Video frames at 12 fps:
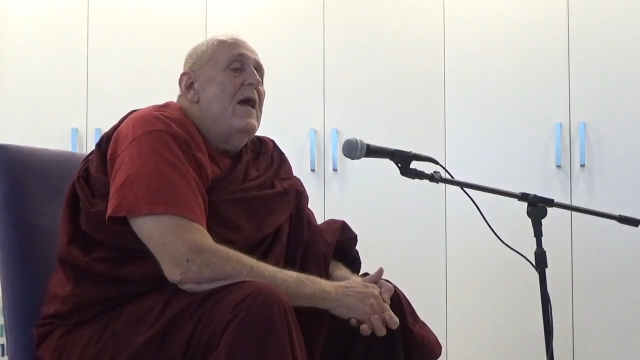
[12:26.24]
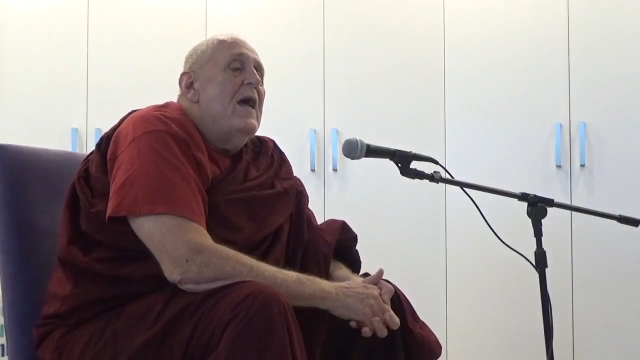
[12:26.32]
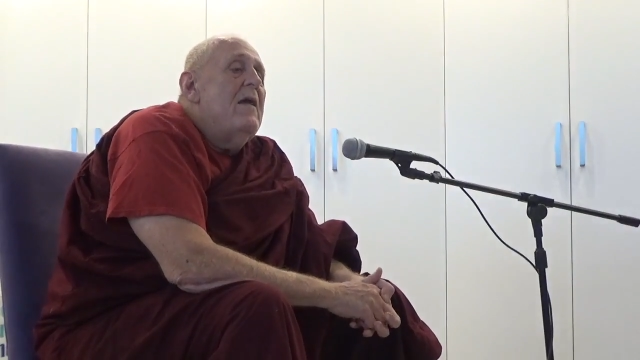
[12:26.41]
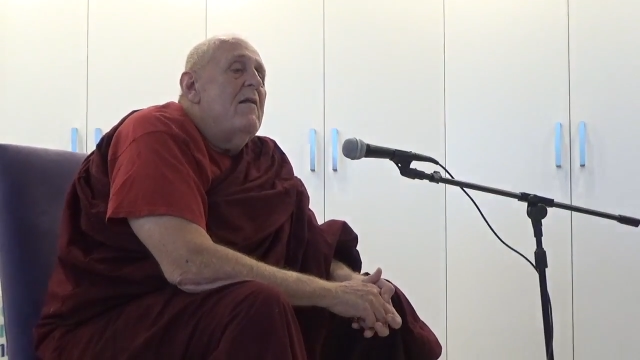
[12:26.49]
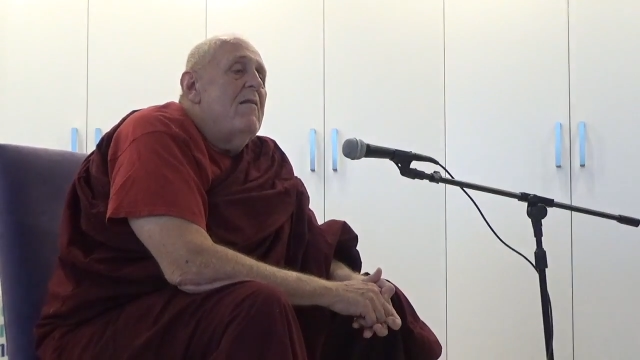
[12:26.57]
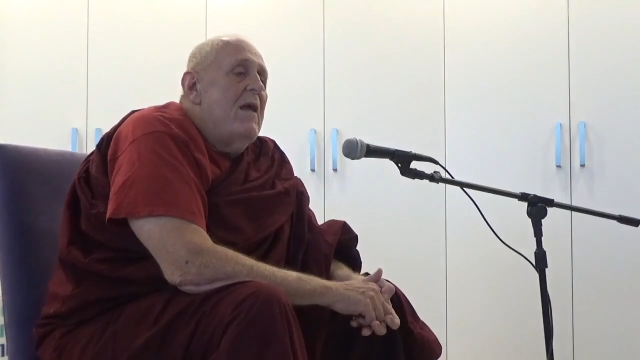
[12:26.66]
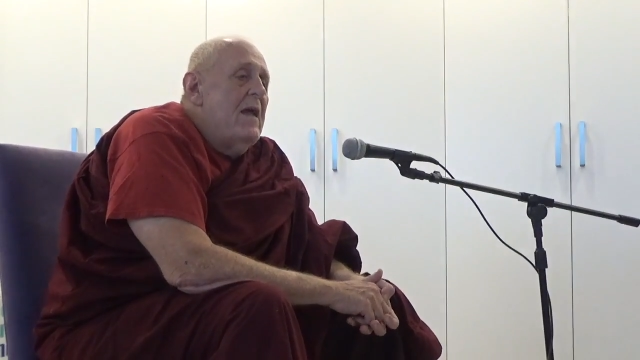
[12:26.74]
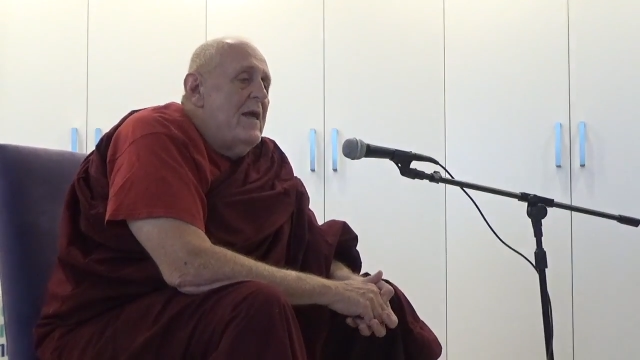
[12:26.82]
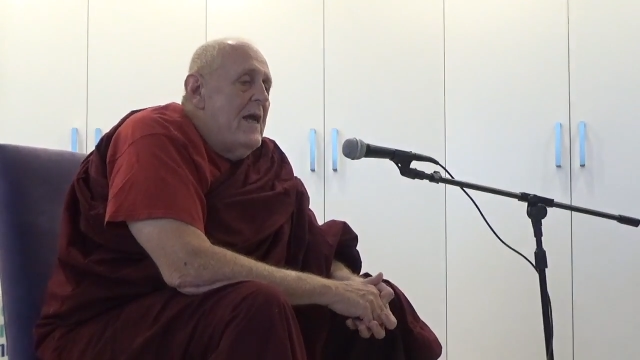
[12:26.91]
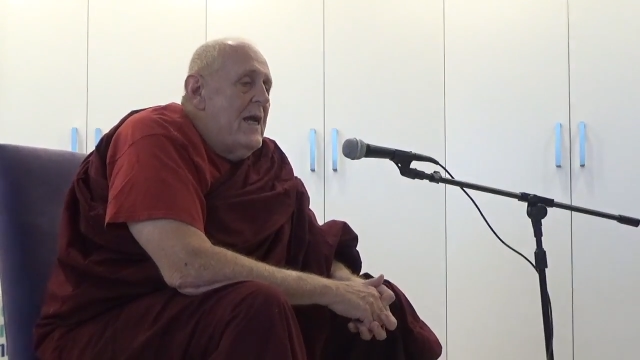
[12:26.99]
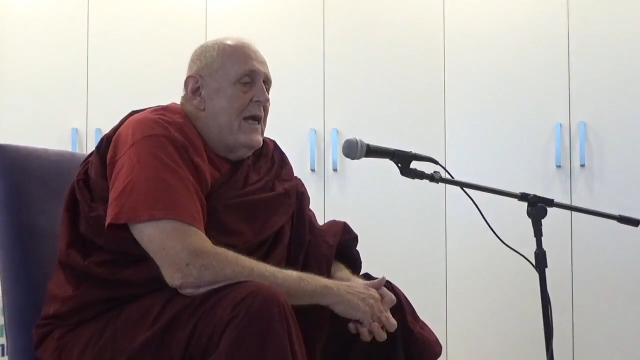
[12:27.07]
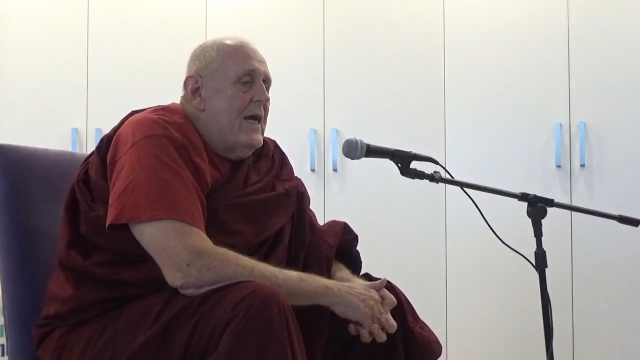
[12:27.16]
And
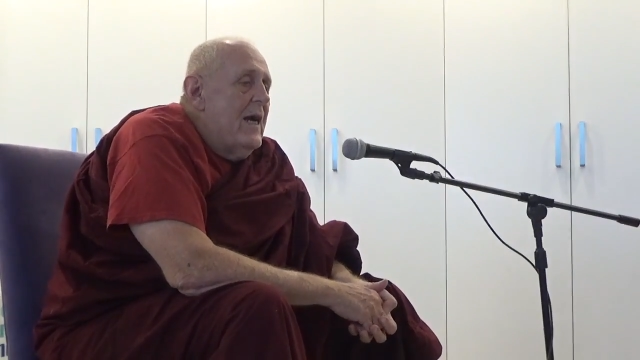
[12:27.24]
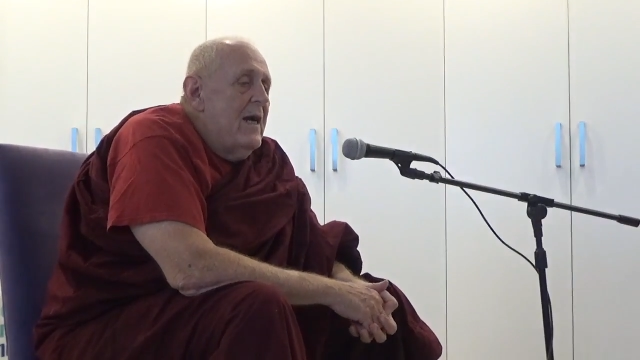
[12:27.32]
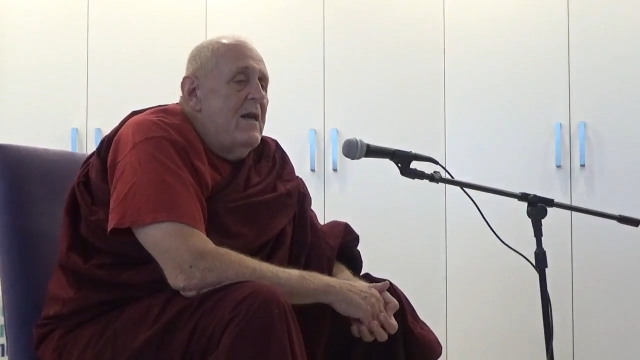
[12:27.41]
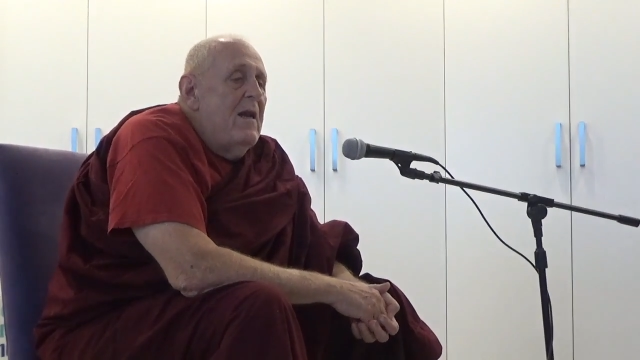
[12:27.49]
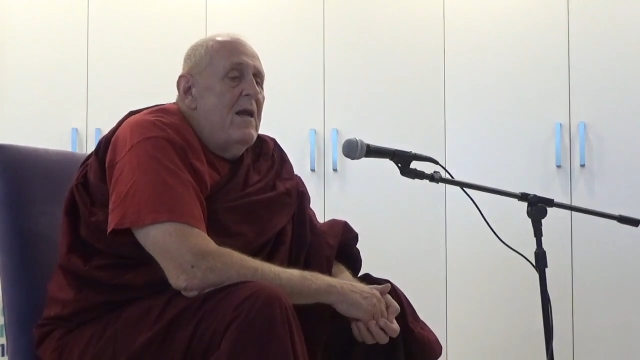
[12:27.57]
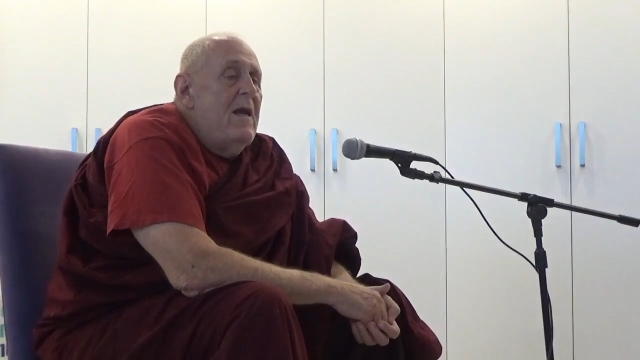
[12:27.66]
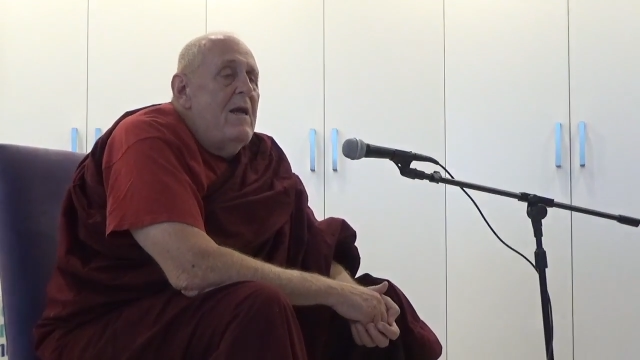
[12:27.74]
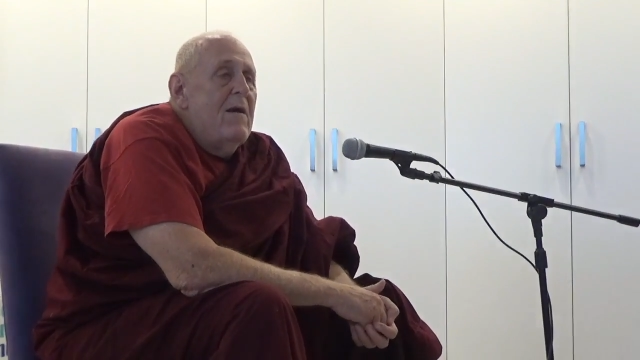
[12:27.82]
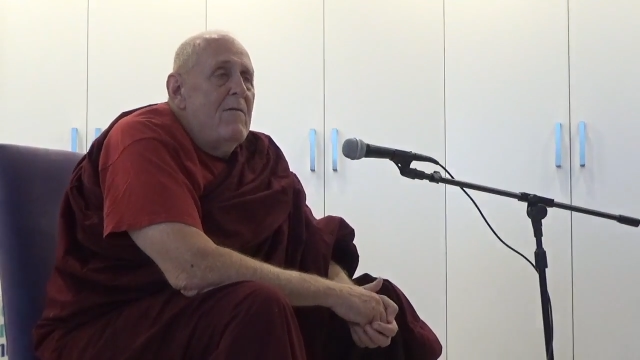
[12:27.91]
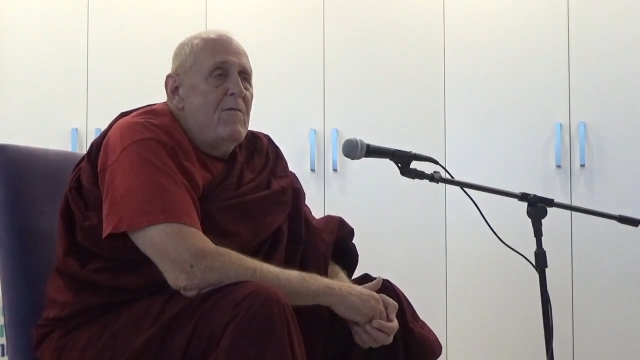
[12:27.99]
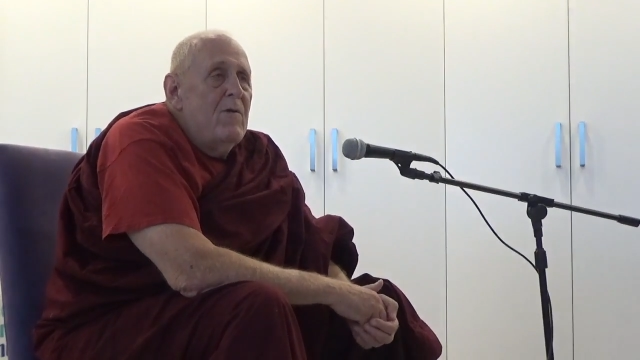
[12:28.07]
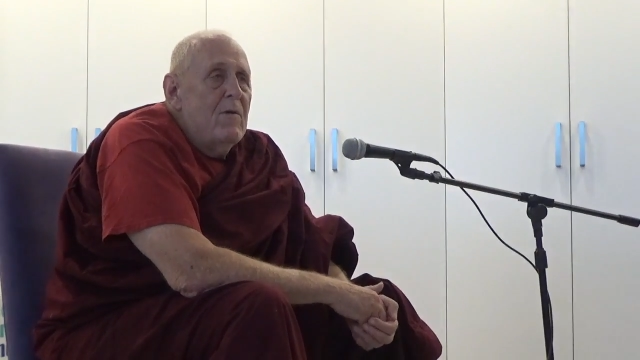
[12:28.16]
thinking kindly
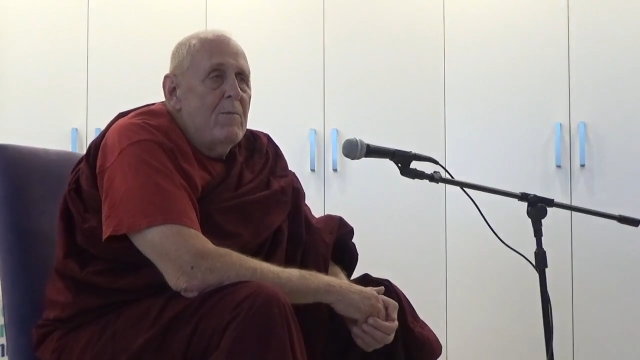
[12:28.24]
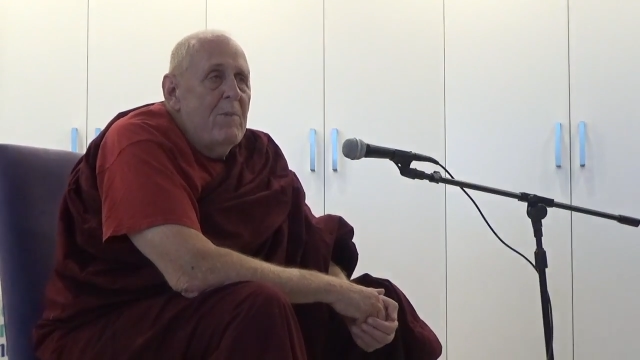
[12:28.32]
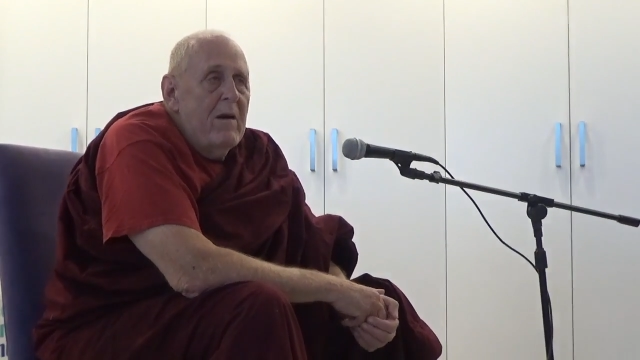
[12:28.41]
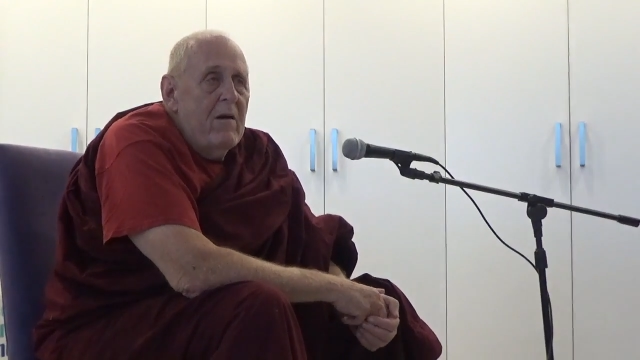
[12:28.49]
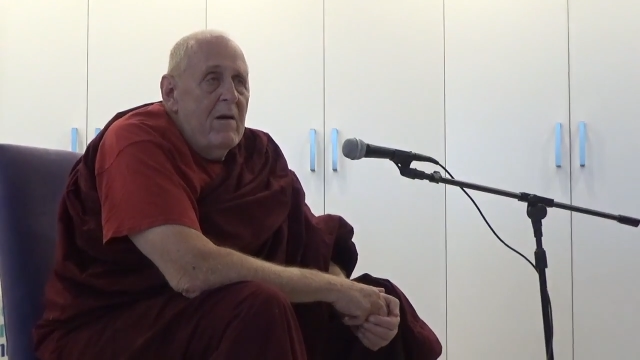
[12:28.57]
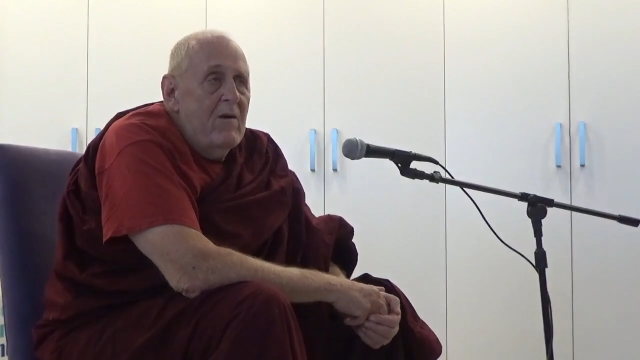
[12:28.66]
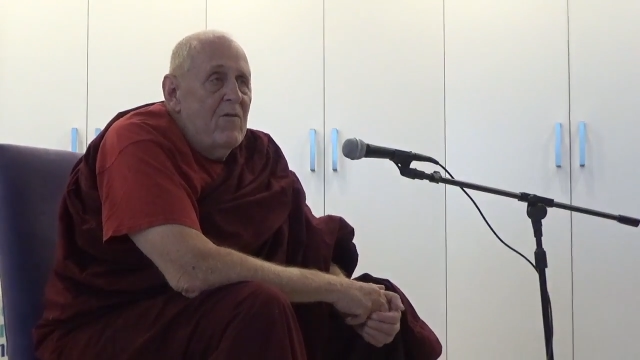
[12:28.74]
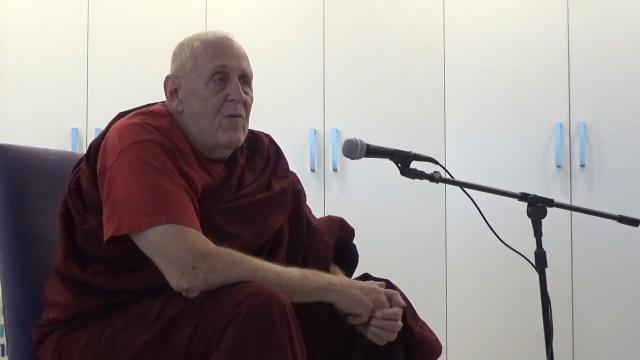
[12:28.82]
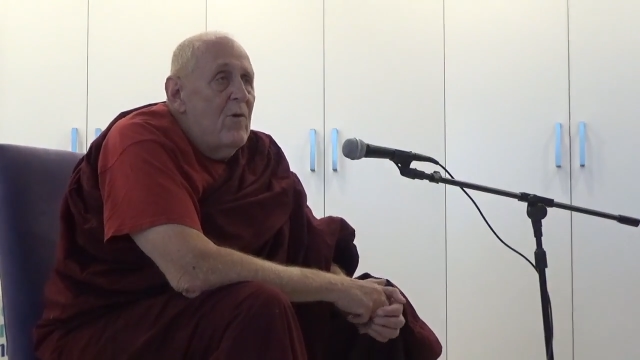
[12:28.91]
of your parents